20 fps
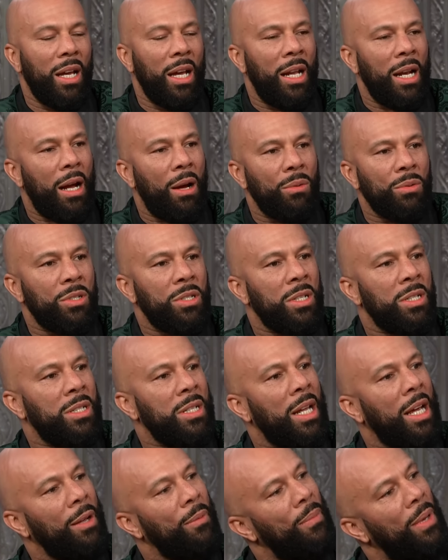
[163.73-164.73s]
And I was
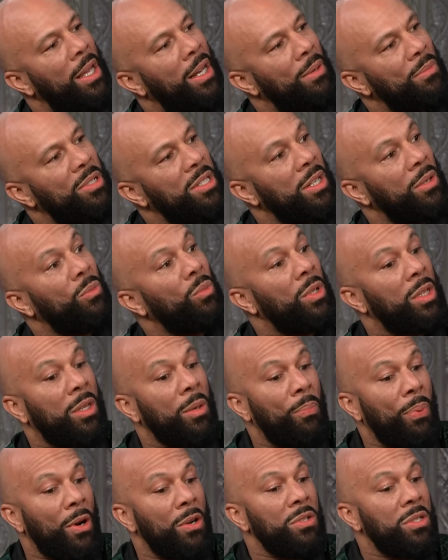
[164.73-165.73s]
just like, man, I'm sitting with
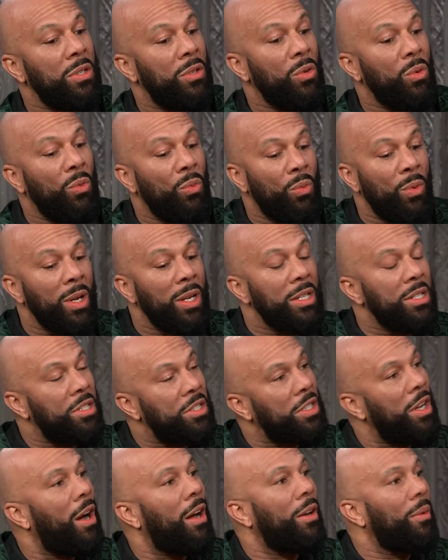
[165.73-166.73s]
mm-hmm. the person who really
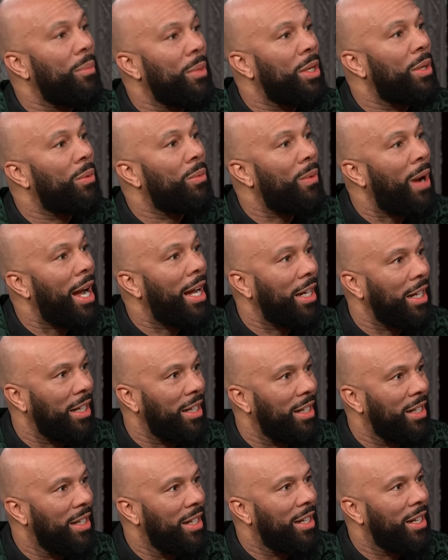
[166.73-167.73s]
started me to writing.